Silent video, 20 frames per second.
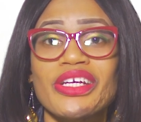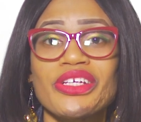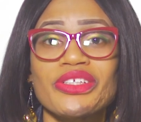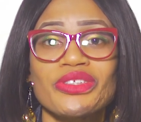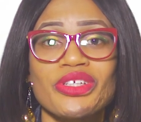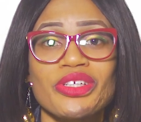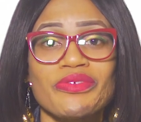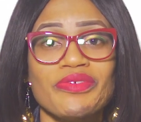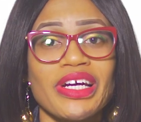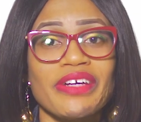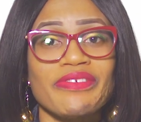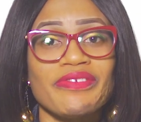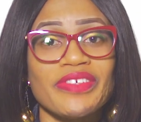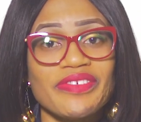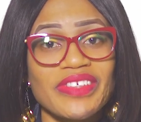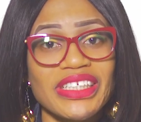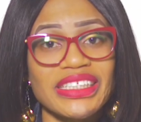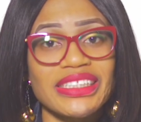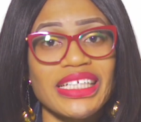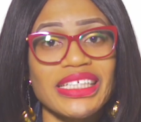So if you have
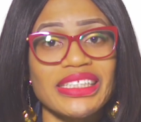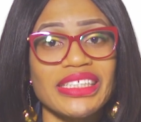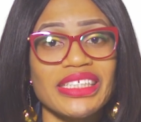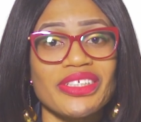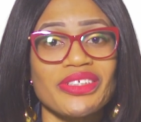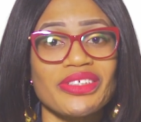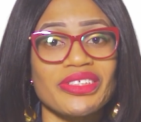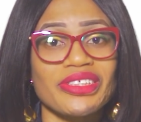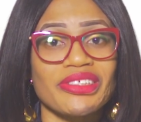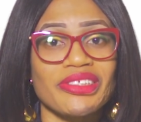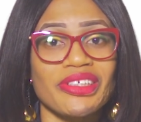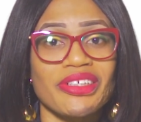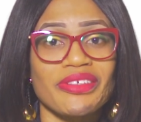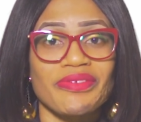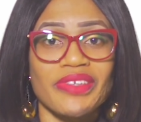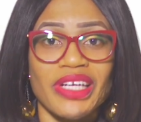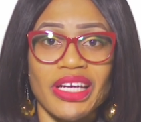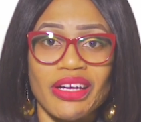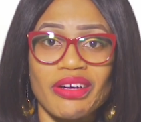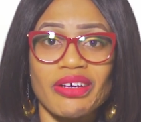invested in
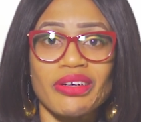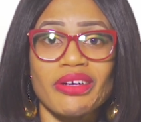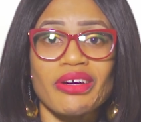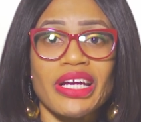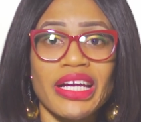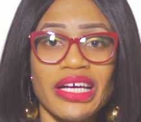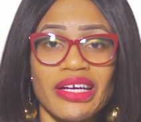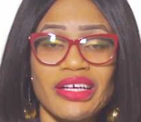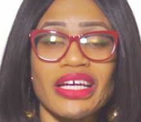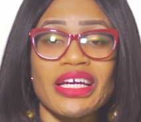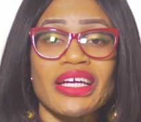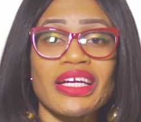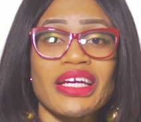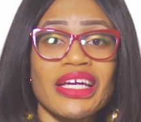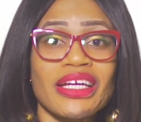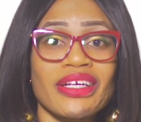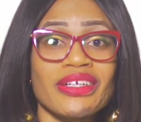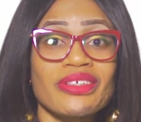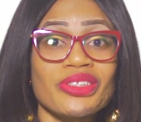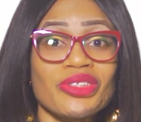yourself,
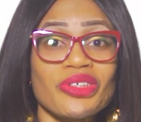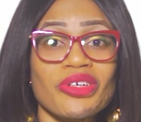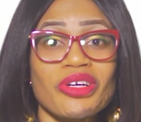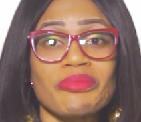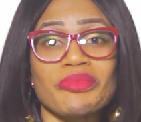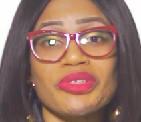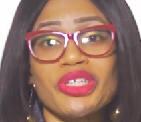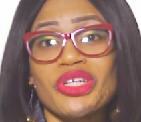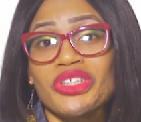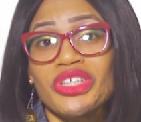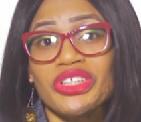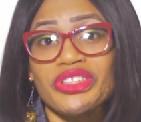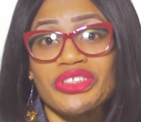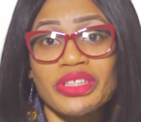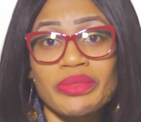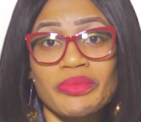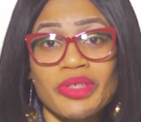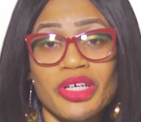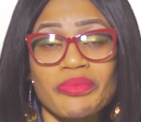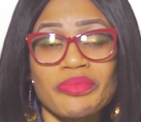a good company or your
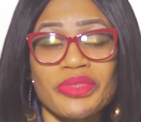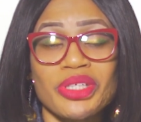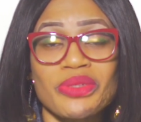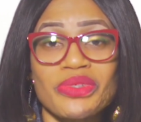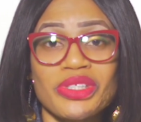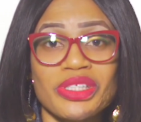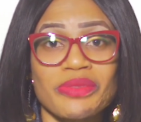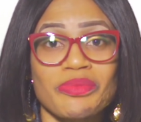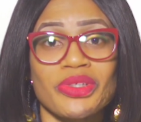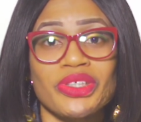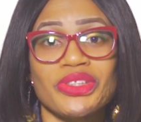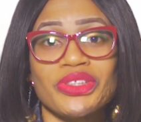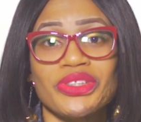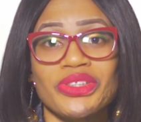dream company will sponsor